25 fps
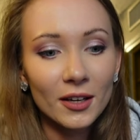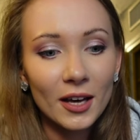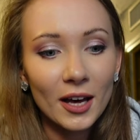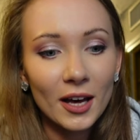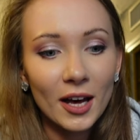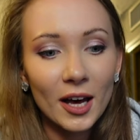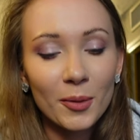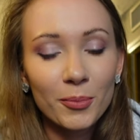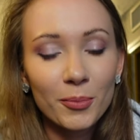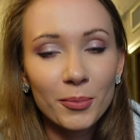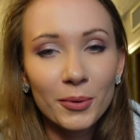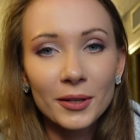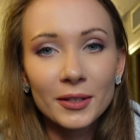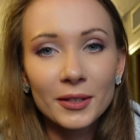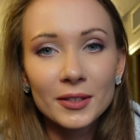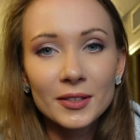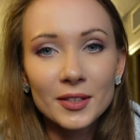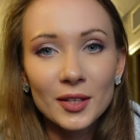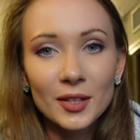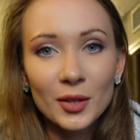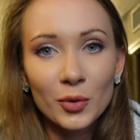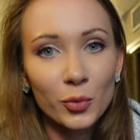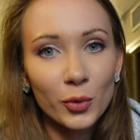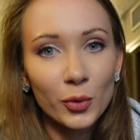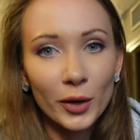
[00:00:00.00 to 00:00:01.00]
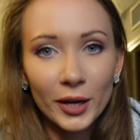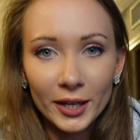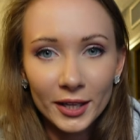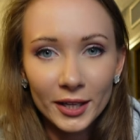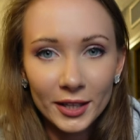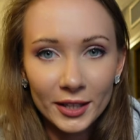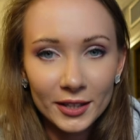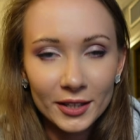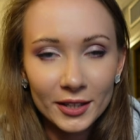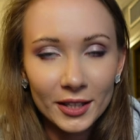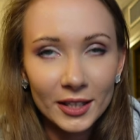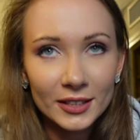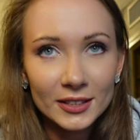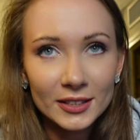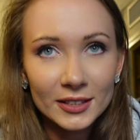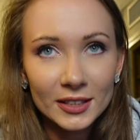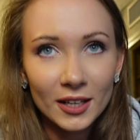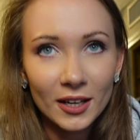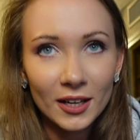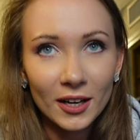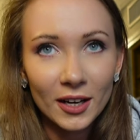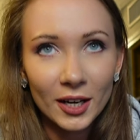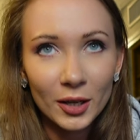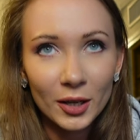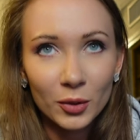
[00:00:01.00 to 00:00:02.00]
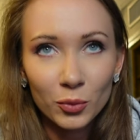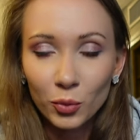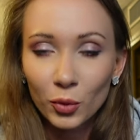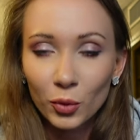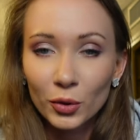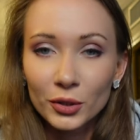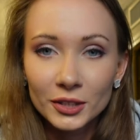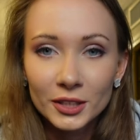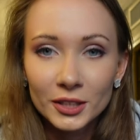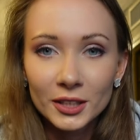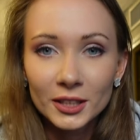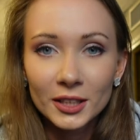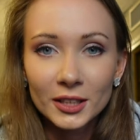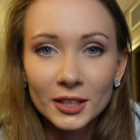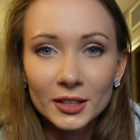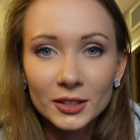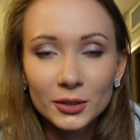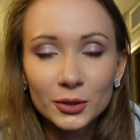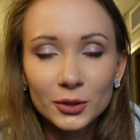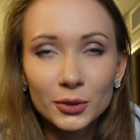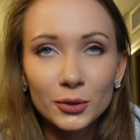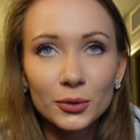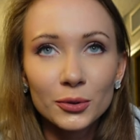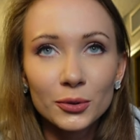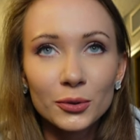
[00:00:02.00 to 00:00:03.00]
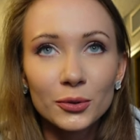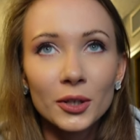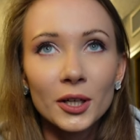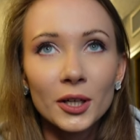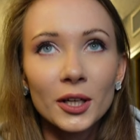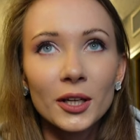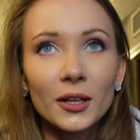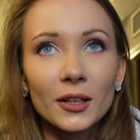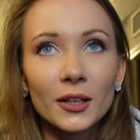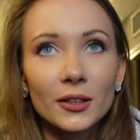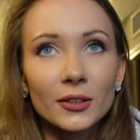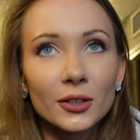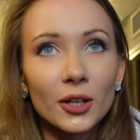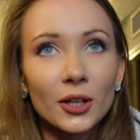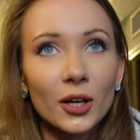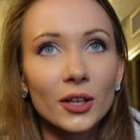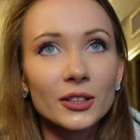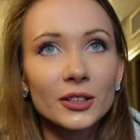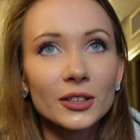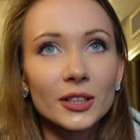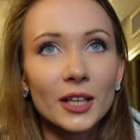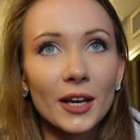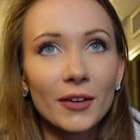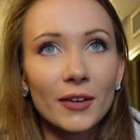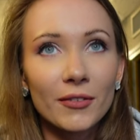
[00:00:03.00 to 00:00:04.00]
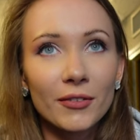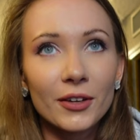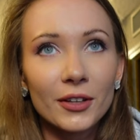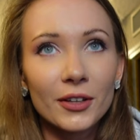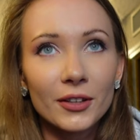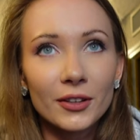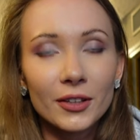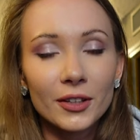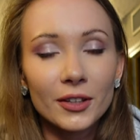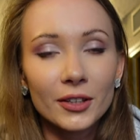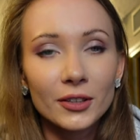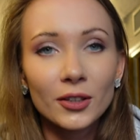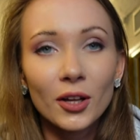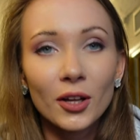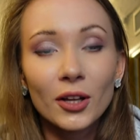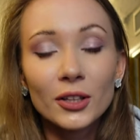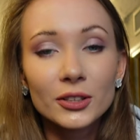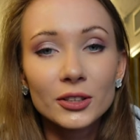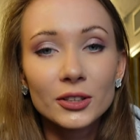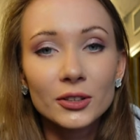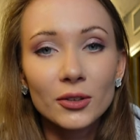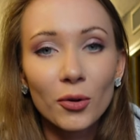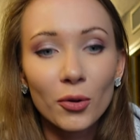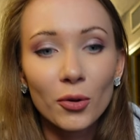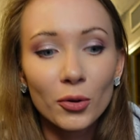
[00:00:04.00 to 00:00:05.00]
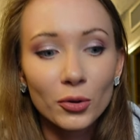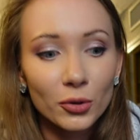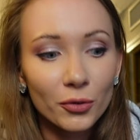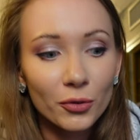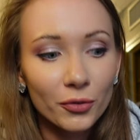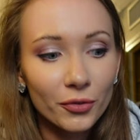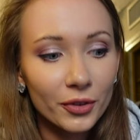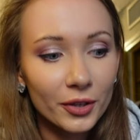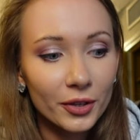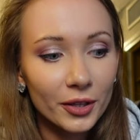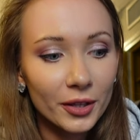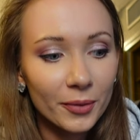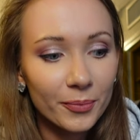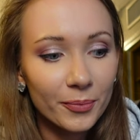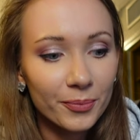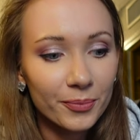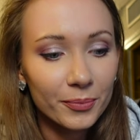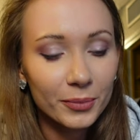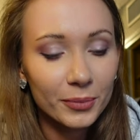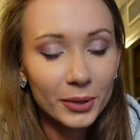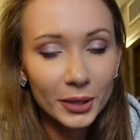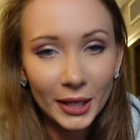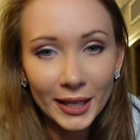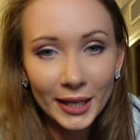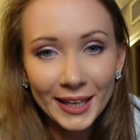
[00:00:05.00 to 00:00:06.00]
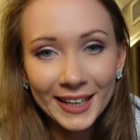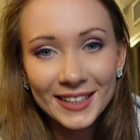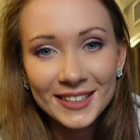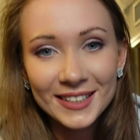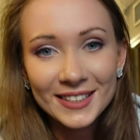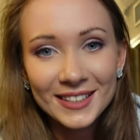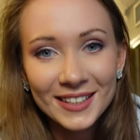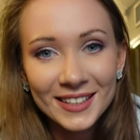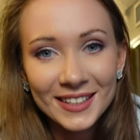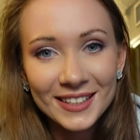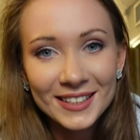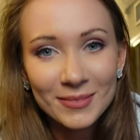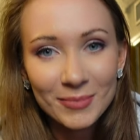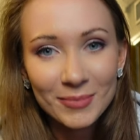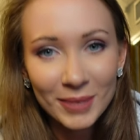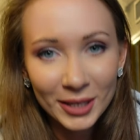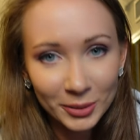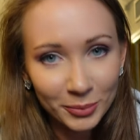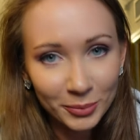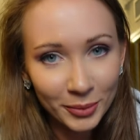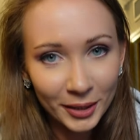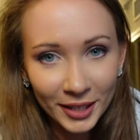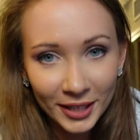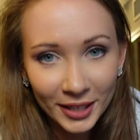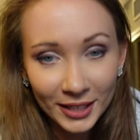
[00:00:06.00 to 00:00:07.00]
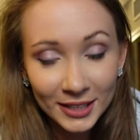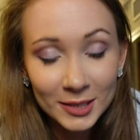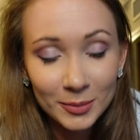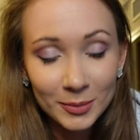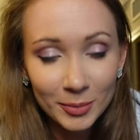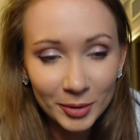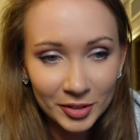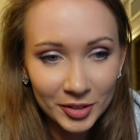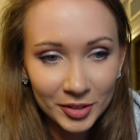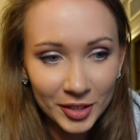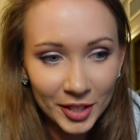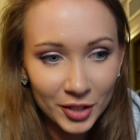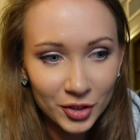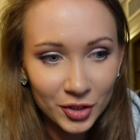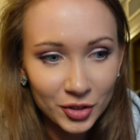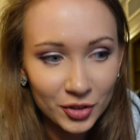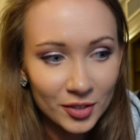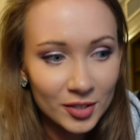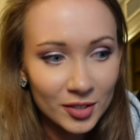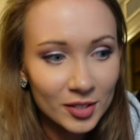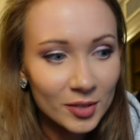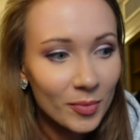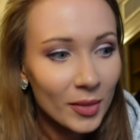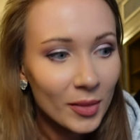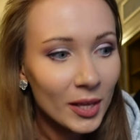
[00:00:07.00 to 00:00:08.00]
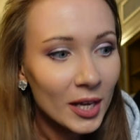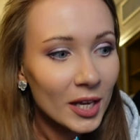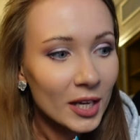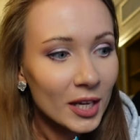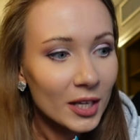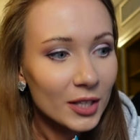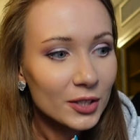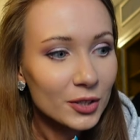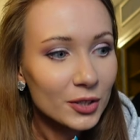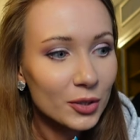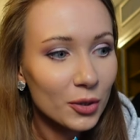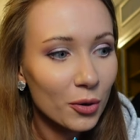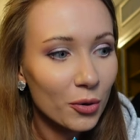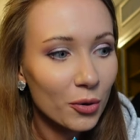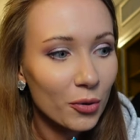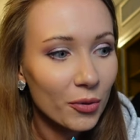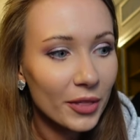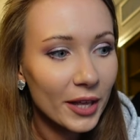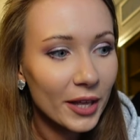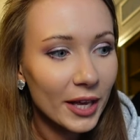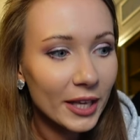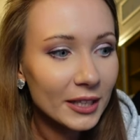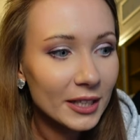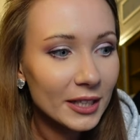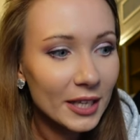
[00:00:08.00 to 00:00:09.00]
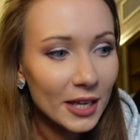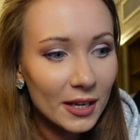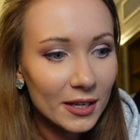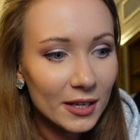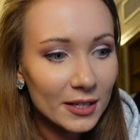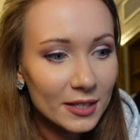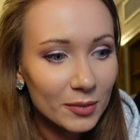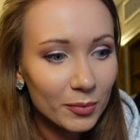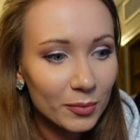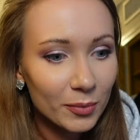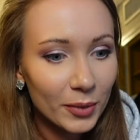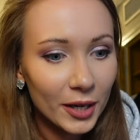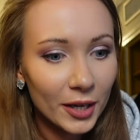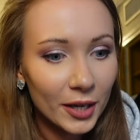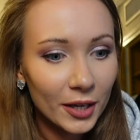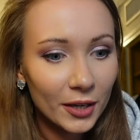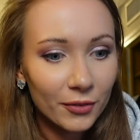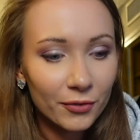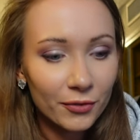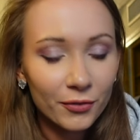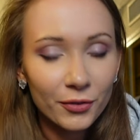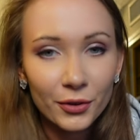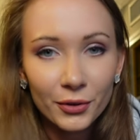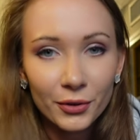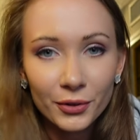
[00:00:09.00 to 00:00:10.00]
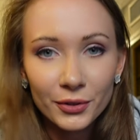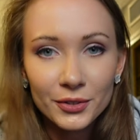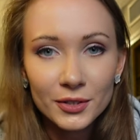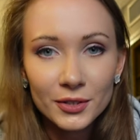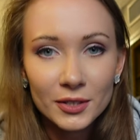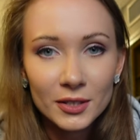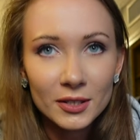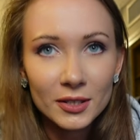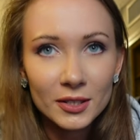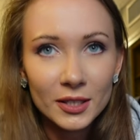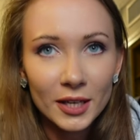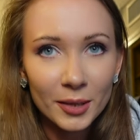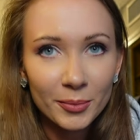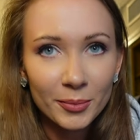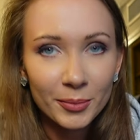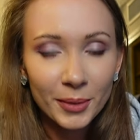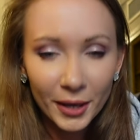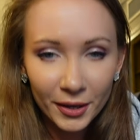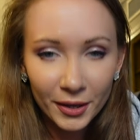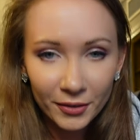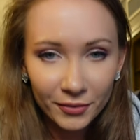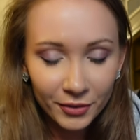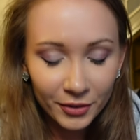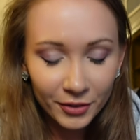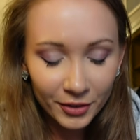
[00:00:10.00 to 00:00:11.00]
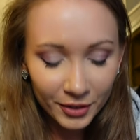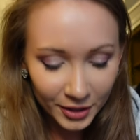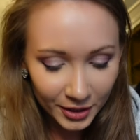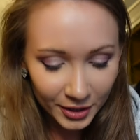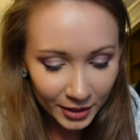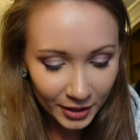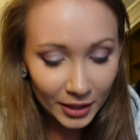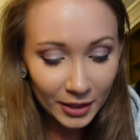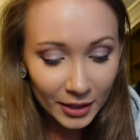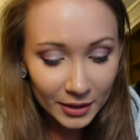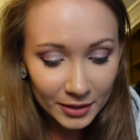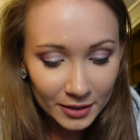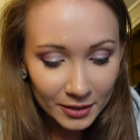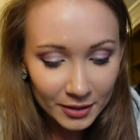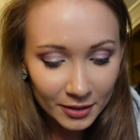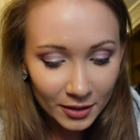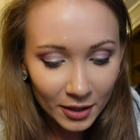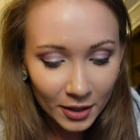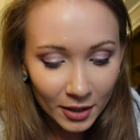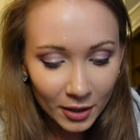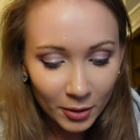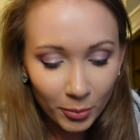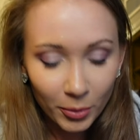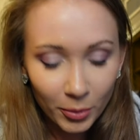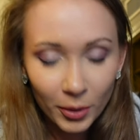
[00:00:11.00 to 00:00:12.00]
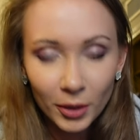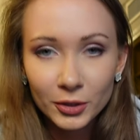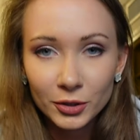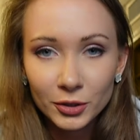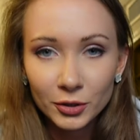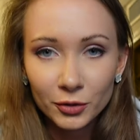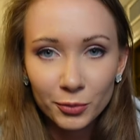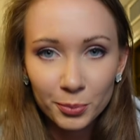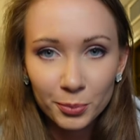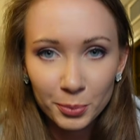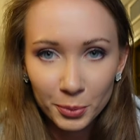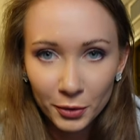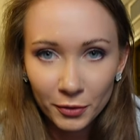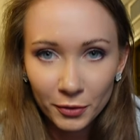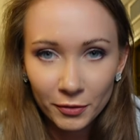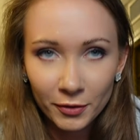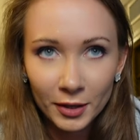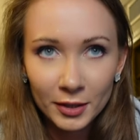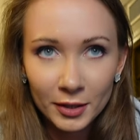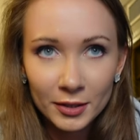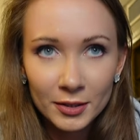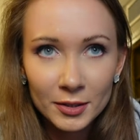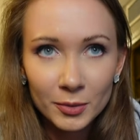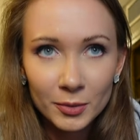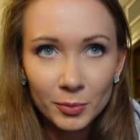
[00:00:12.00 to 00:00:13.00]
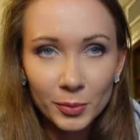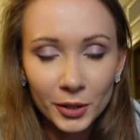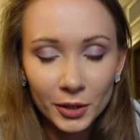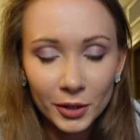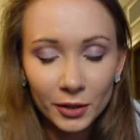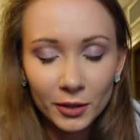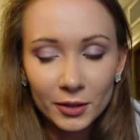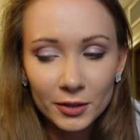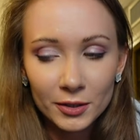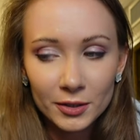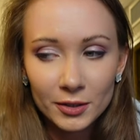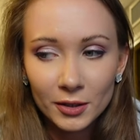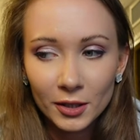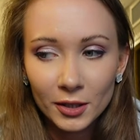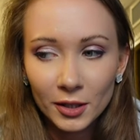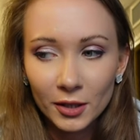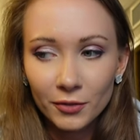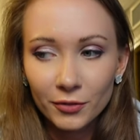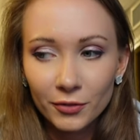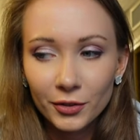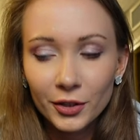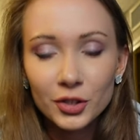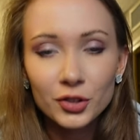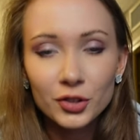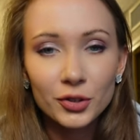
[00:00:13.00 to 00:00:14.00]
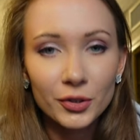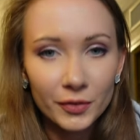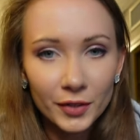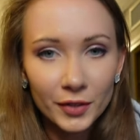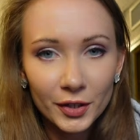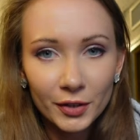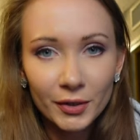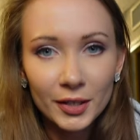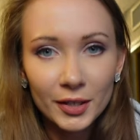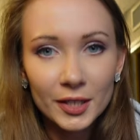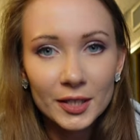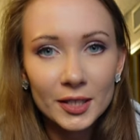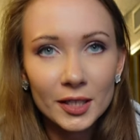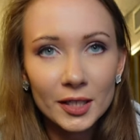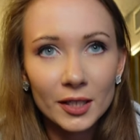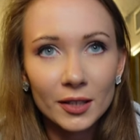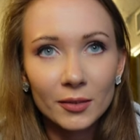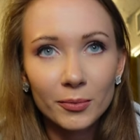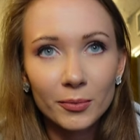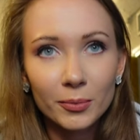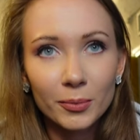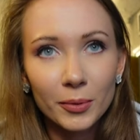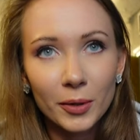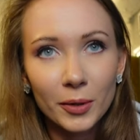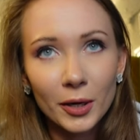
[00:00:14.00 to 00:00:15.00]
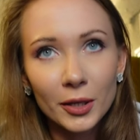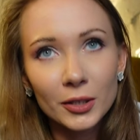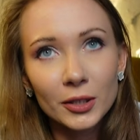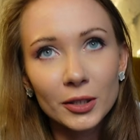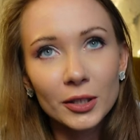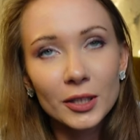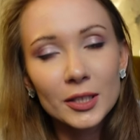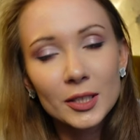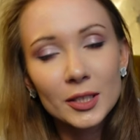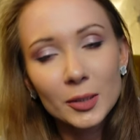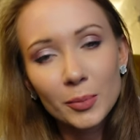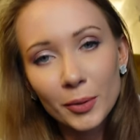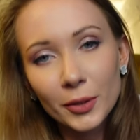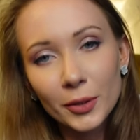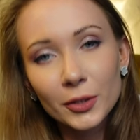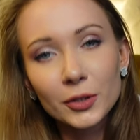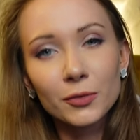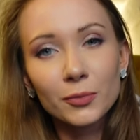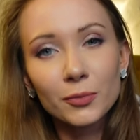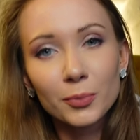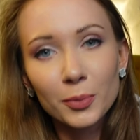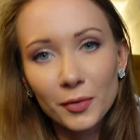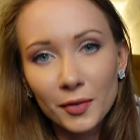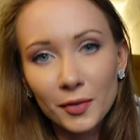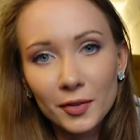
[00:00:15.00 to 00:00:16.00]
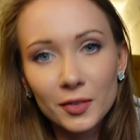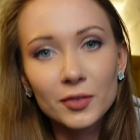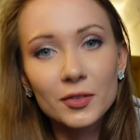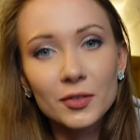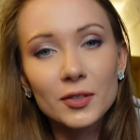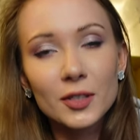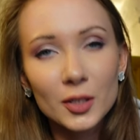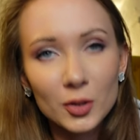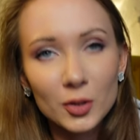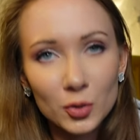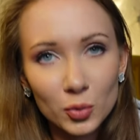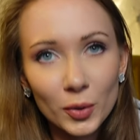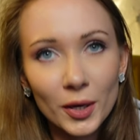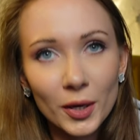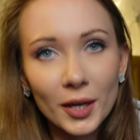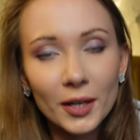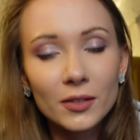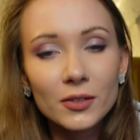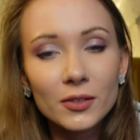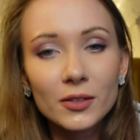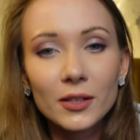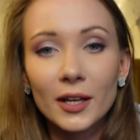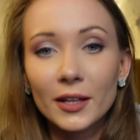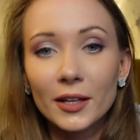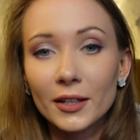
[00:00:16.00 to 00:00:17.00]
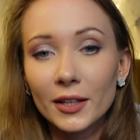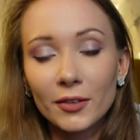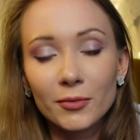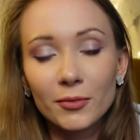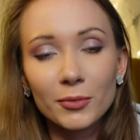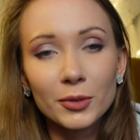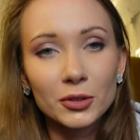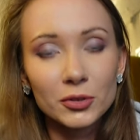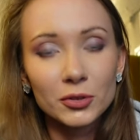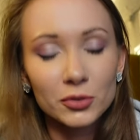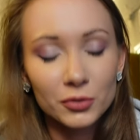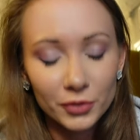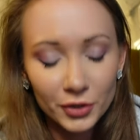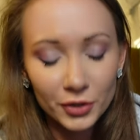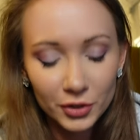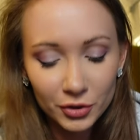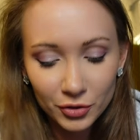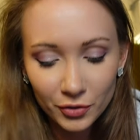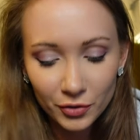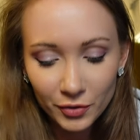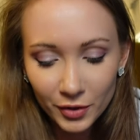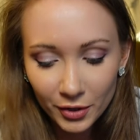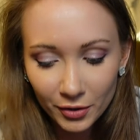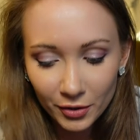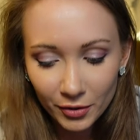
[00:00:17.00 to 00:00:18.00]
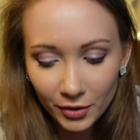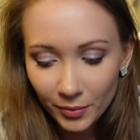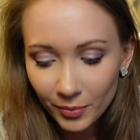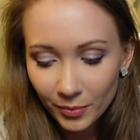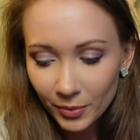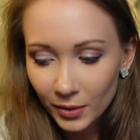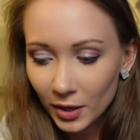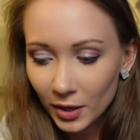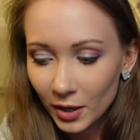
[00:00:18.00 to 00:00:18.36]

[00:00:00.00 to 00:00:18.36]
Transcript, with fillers: happened the way that I wanted it to not everything not all of the places met my expectations so that is my first time ever in this part of provence because french riviera is part is a part of provence as well and i've been to french riviera